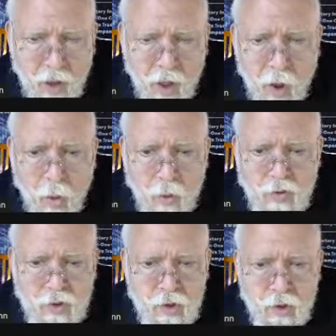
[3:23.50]
whole
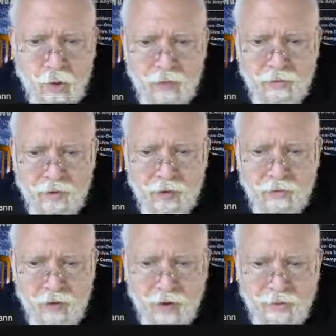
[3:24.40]
slew
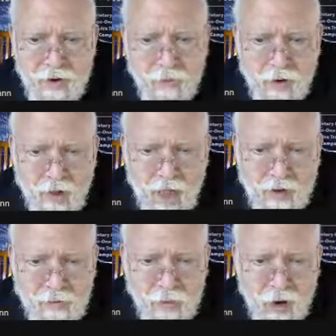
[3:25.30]
of different
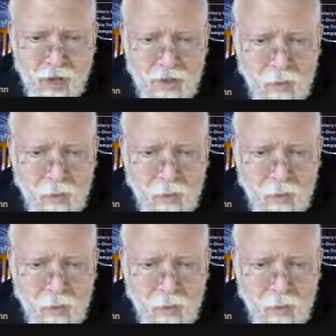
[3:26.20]
live trades,